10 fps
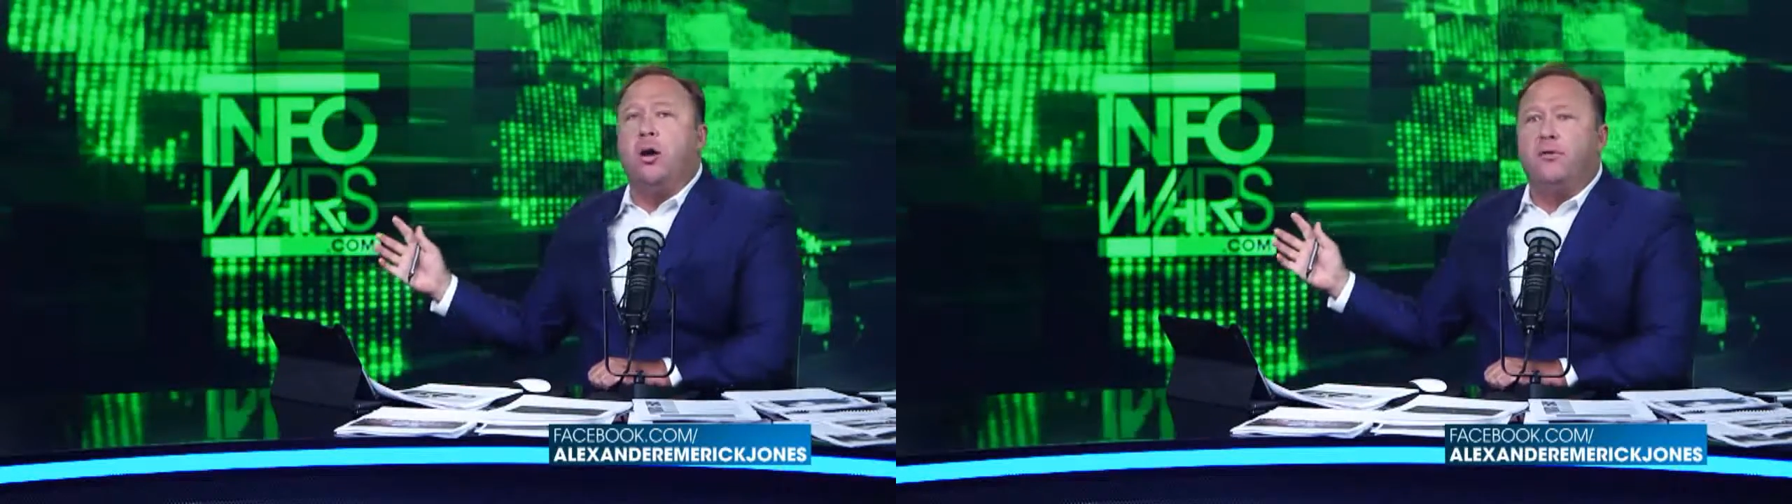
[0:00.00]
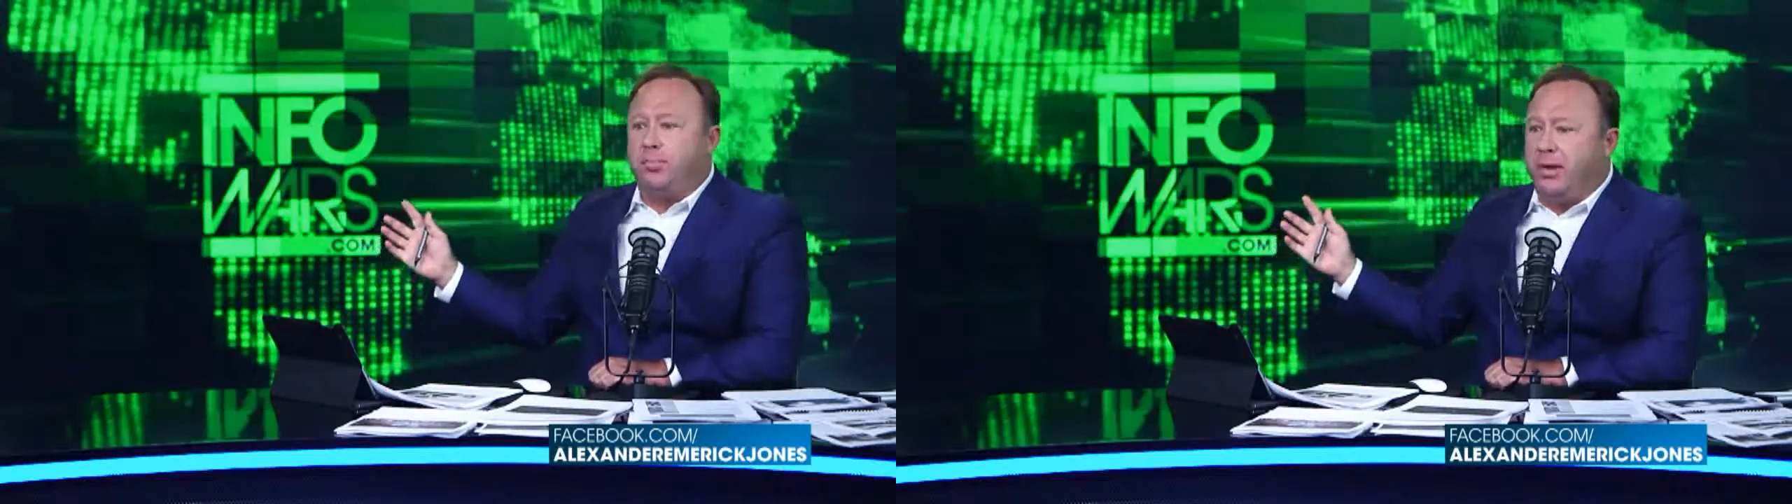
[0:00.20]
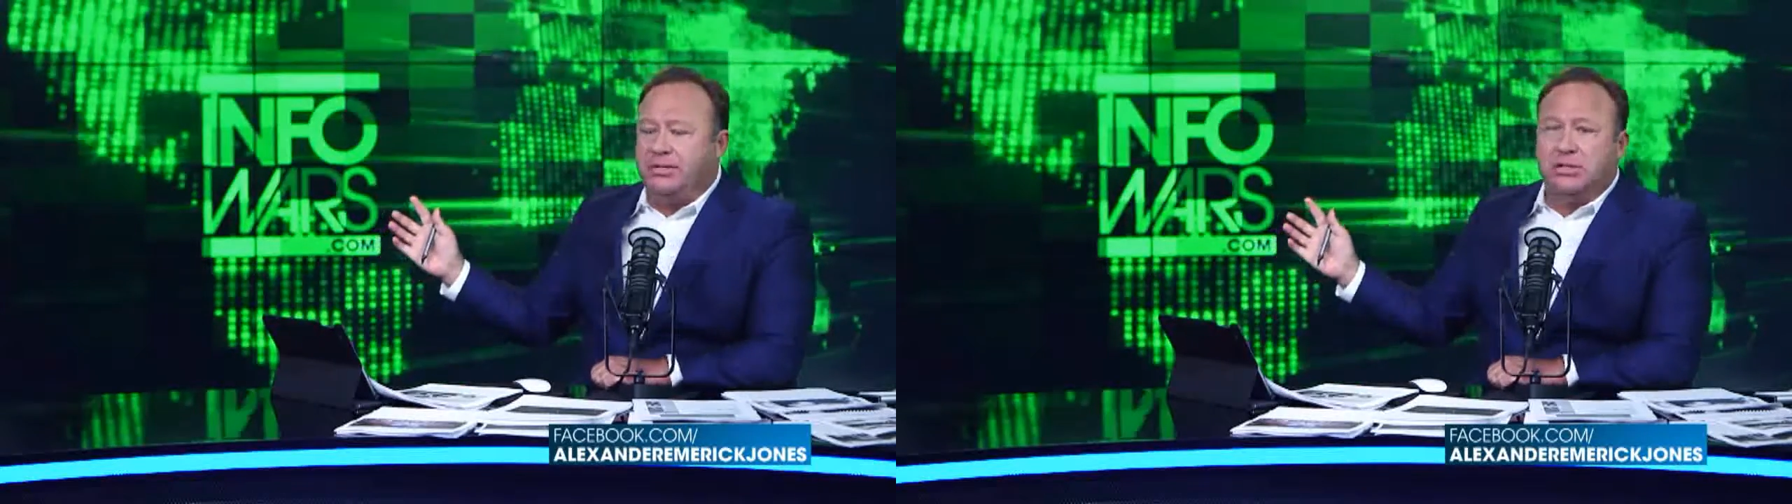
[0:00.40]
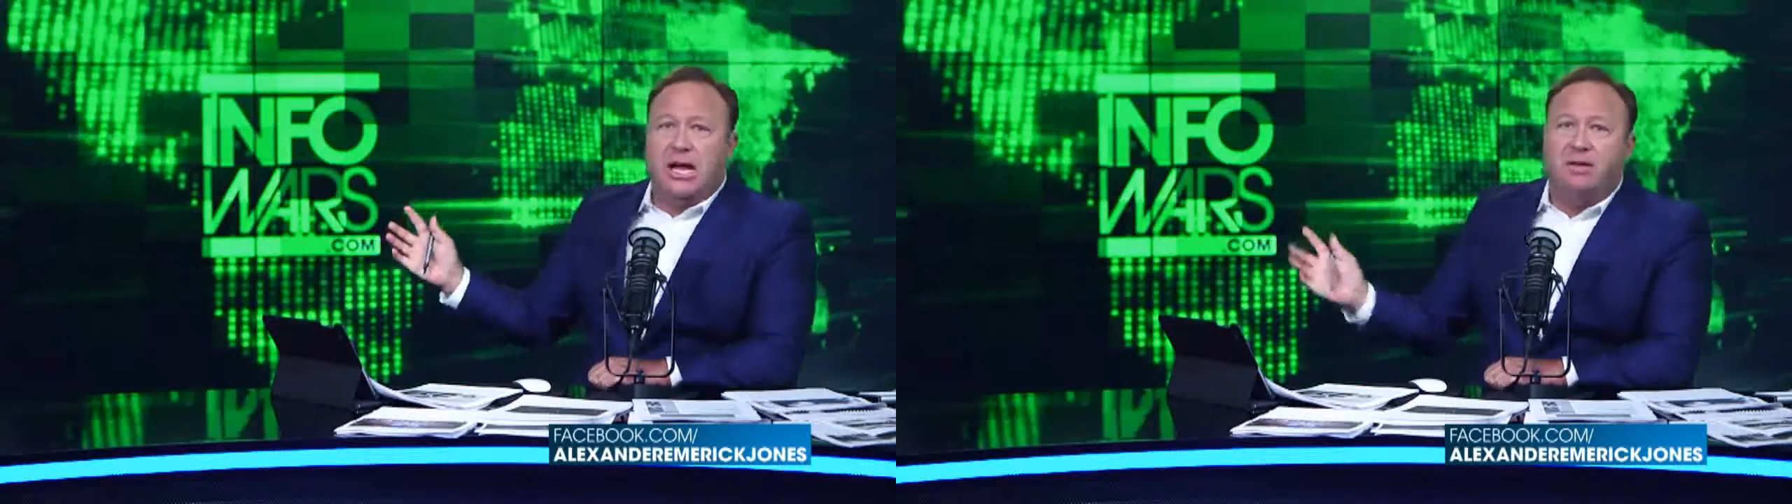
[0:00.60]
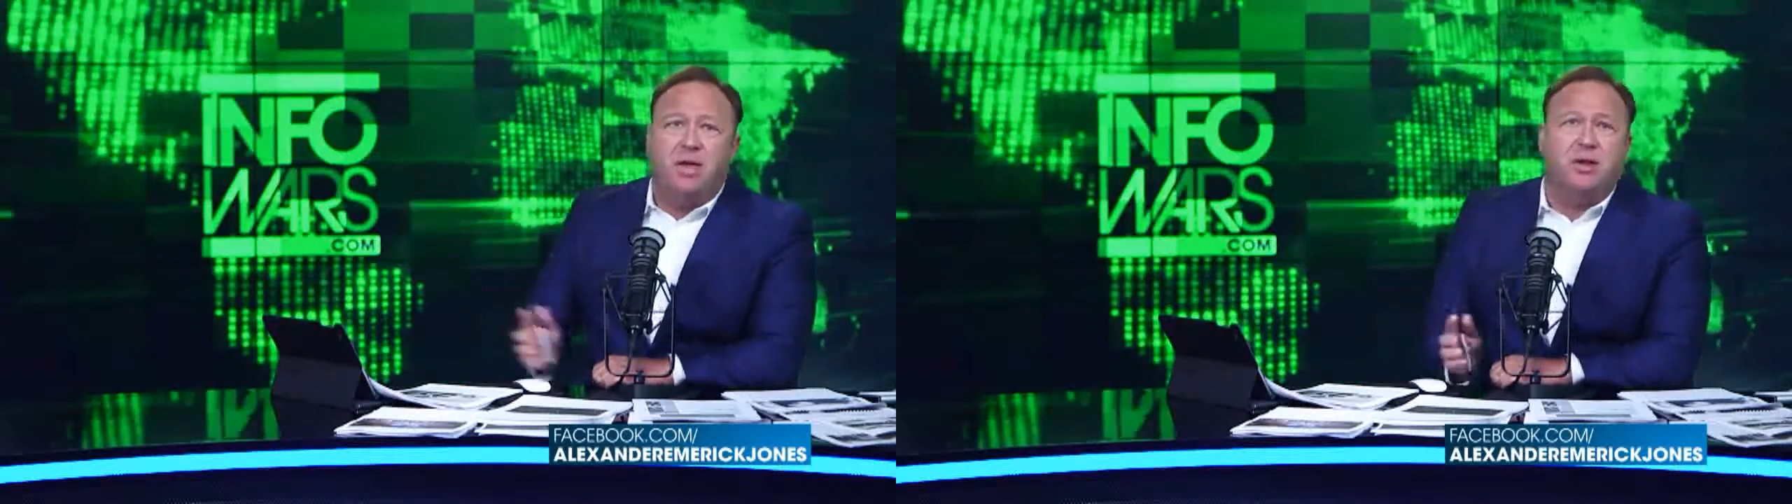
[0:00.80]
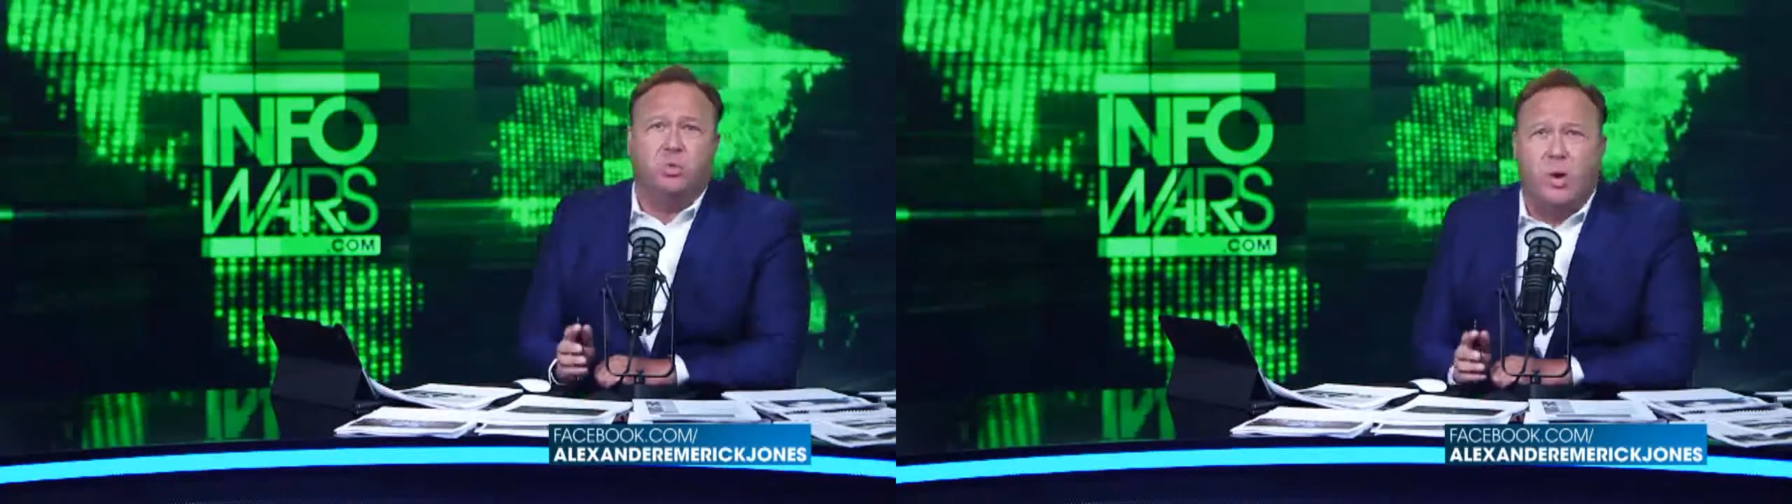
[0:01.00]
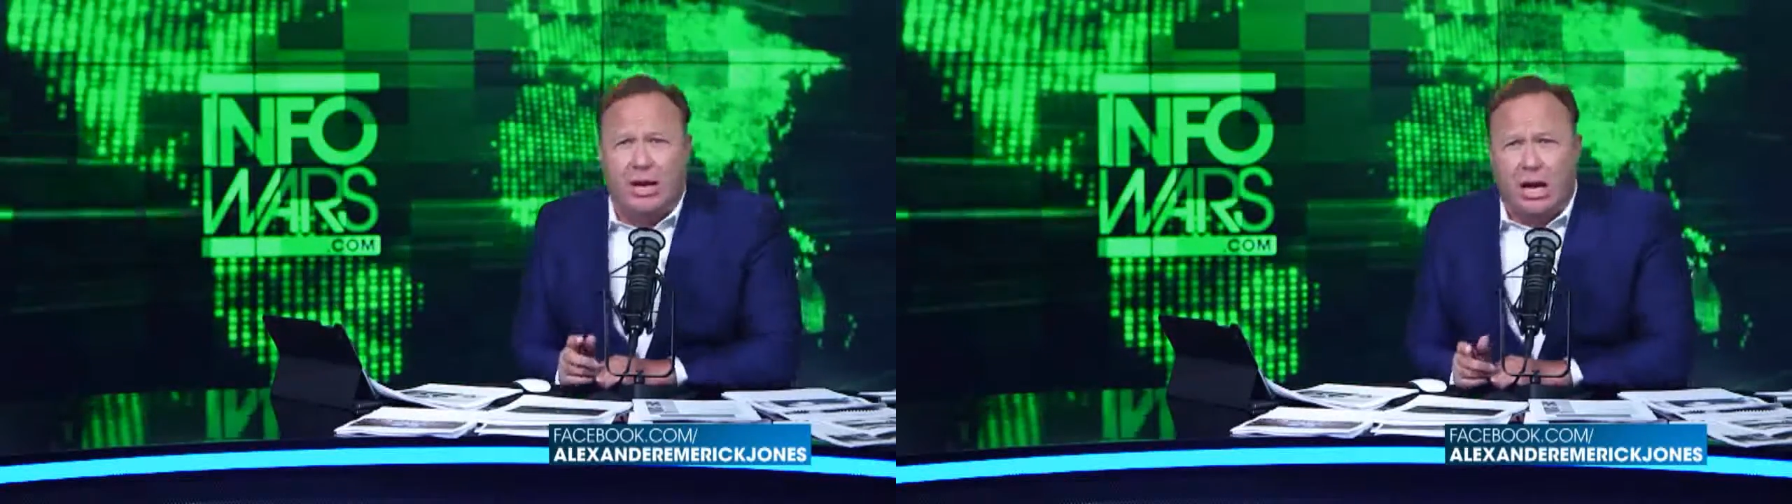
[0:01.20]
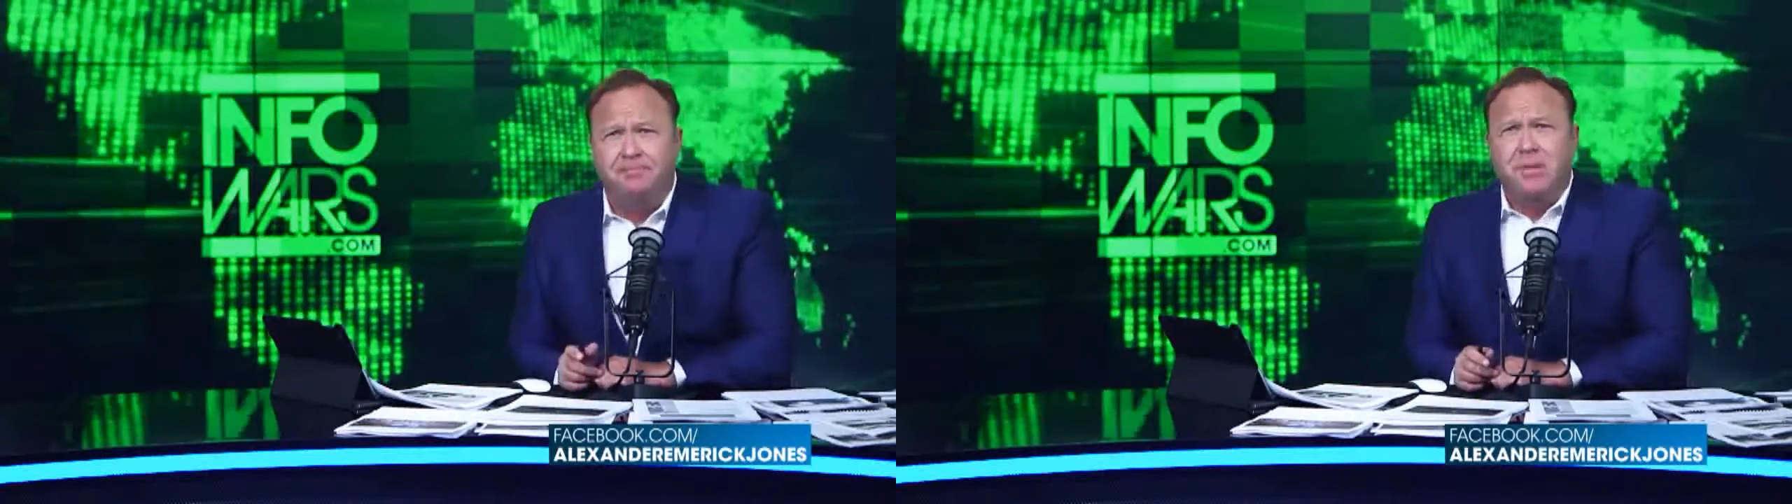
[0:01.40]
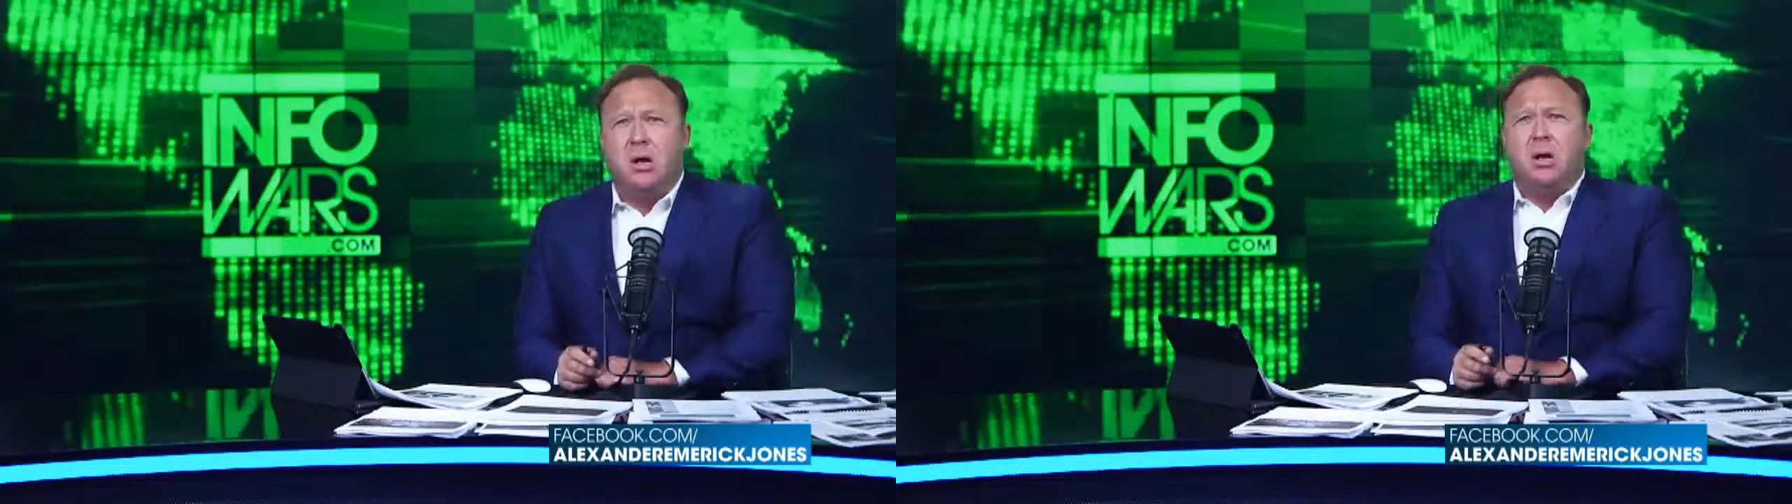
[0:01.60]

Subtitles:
over places like Venezuela,